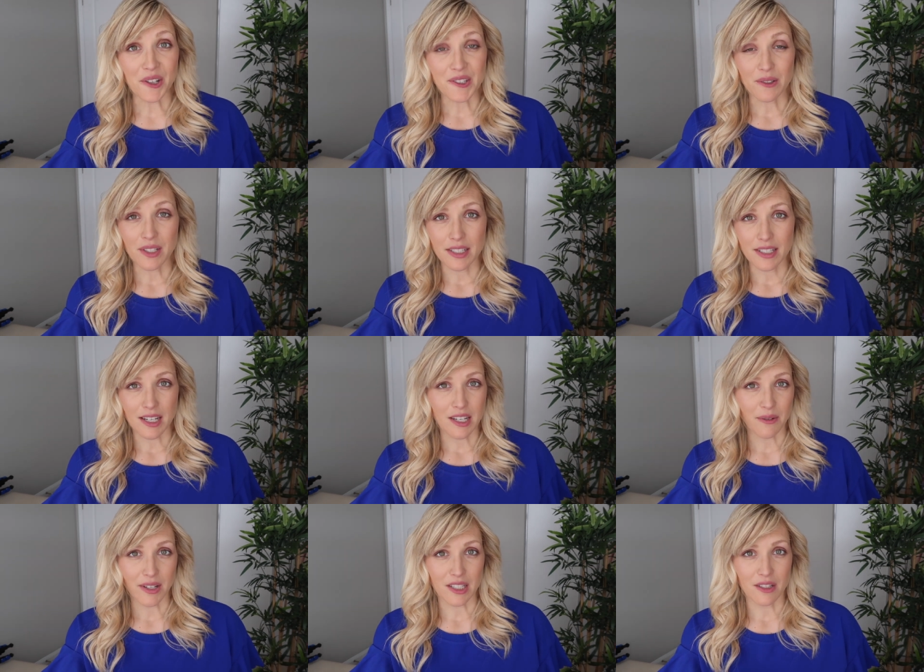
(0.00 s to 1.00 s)
also
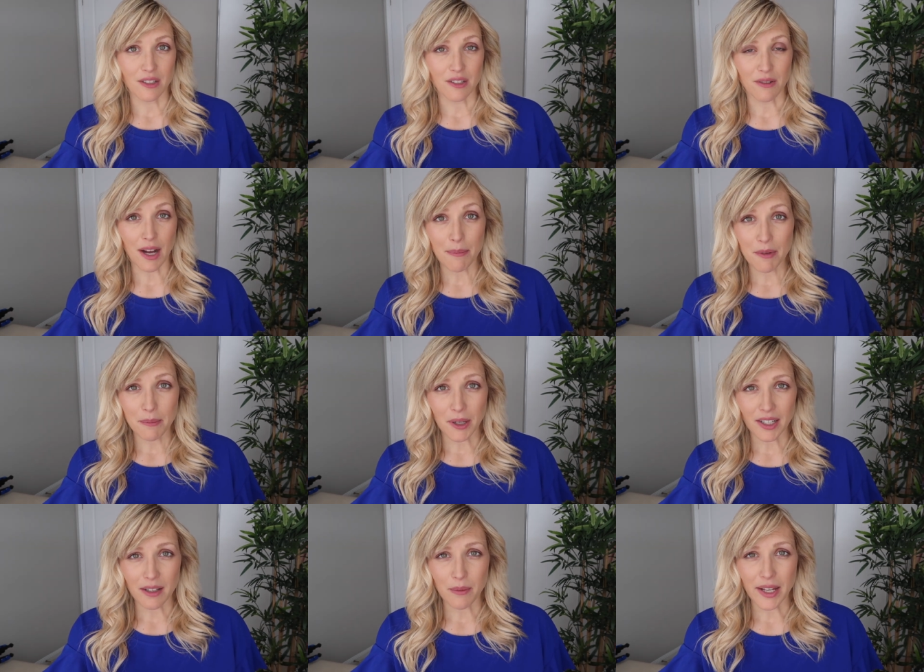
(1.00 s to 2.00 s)
continuing to do upper
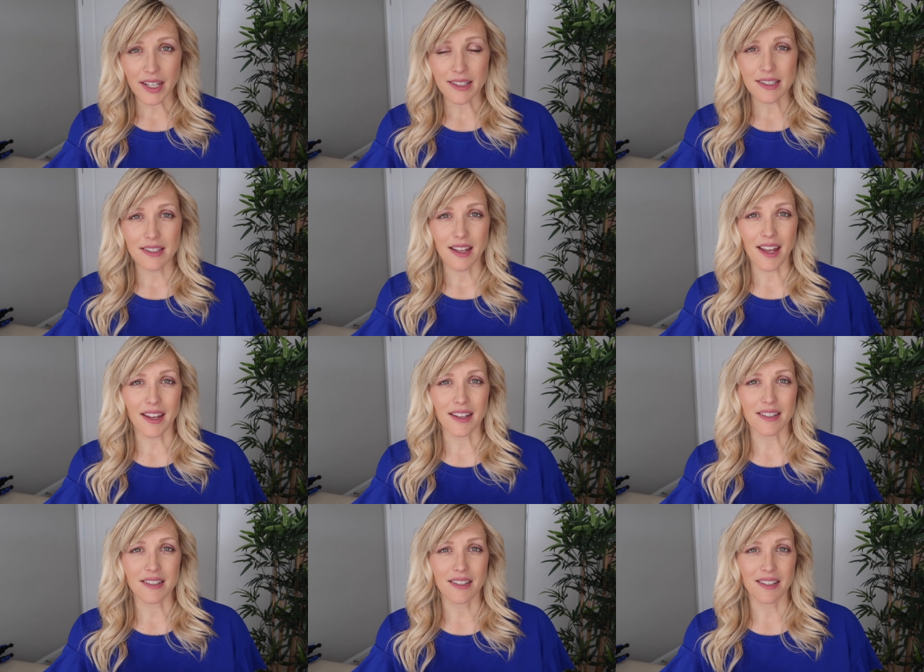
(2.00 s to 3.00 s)
body weights
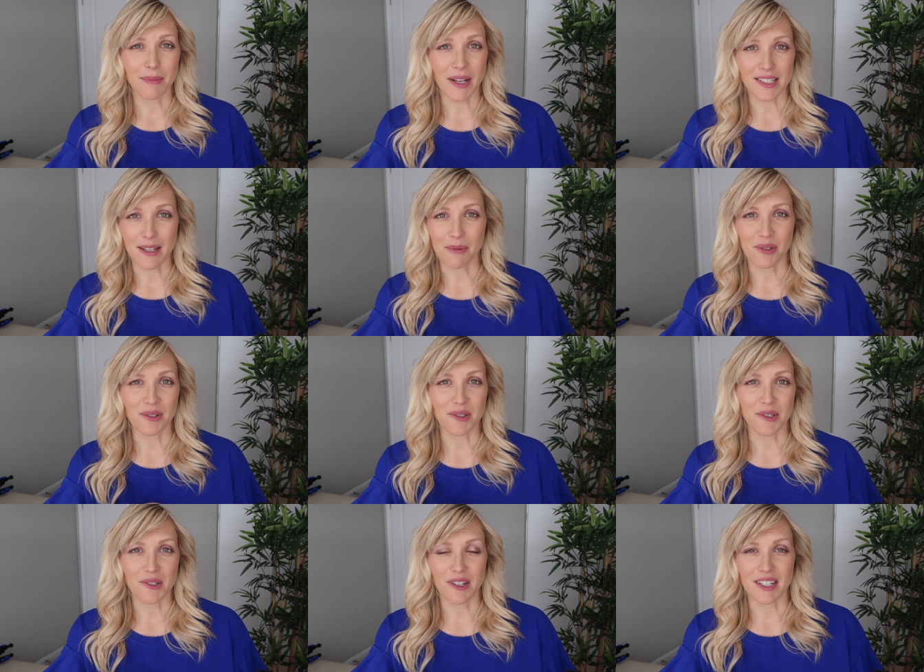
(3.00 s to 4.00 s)
and bicep
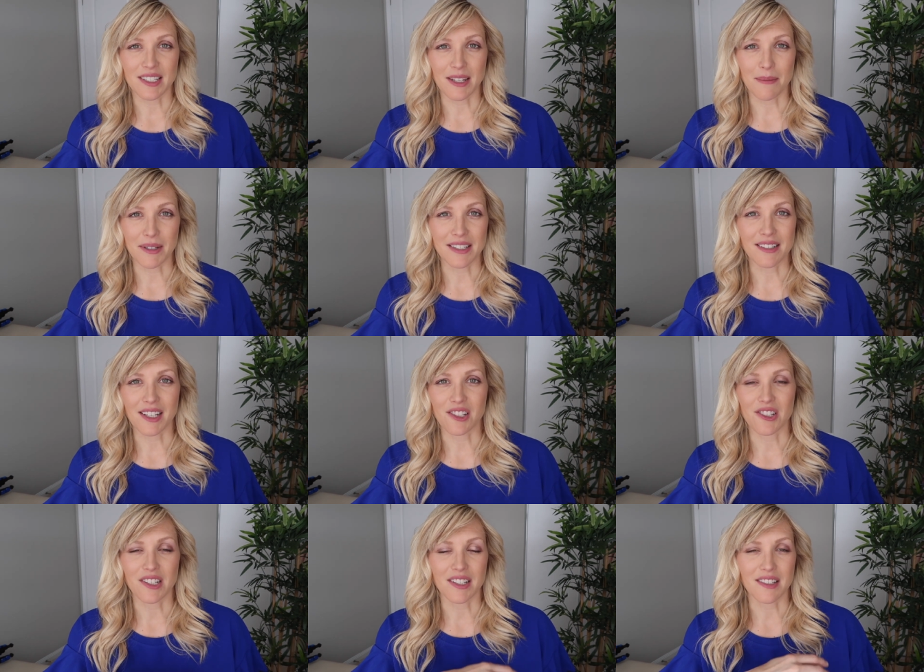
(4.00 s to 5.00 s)
curls, tricep
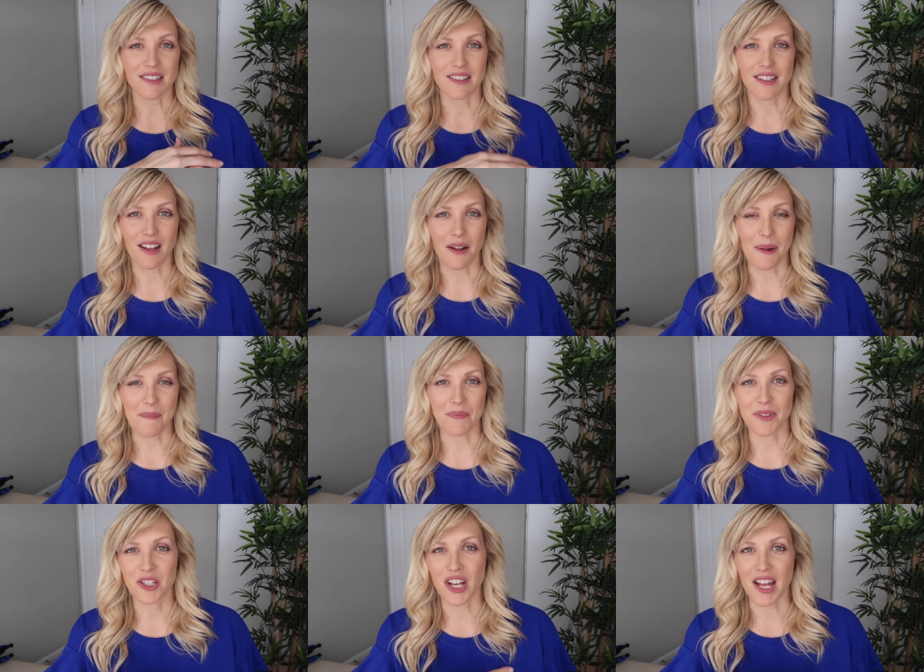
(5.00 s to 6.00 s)
extensions, um,
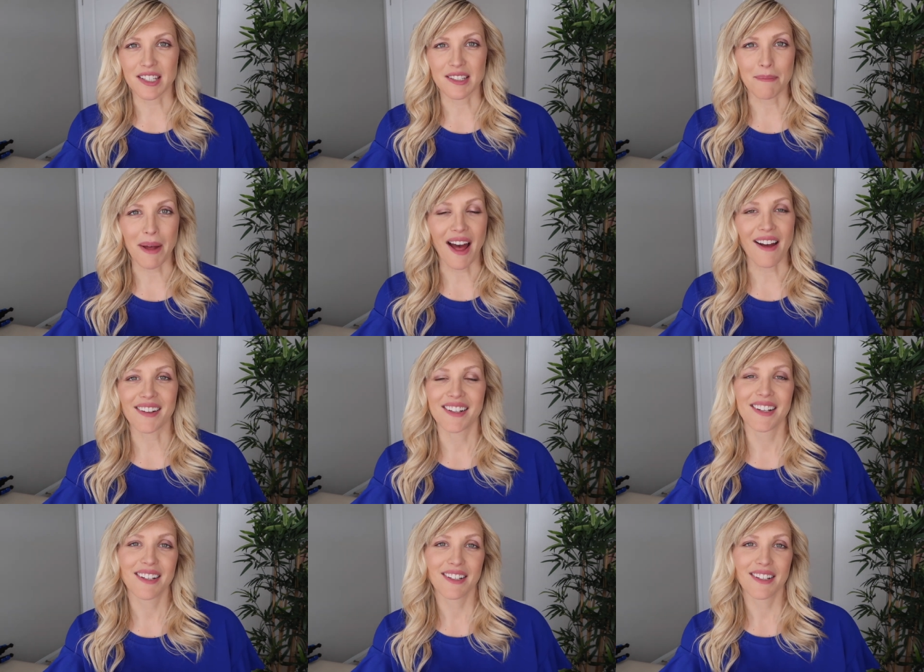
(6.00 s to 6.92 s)
chest, back,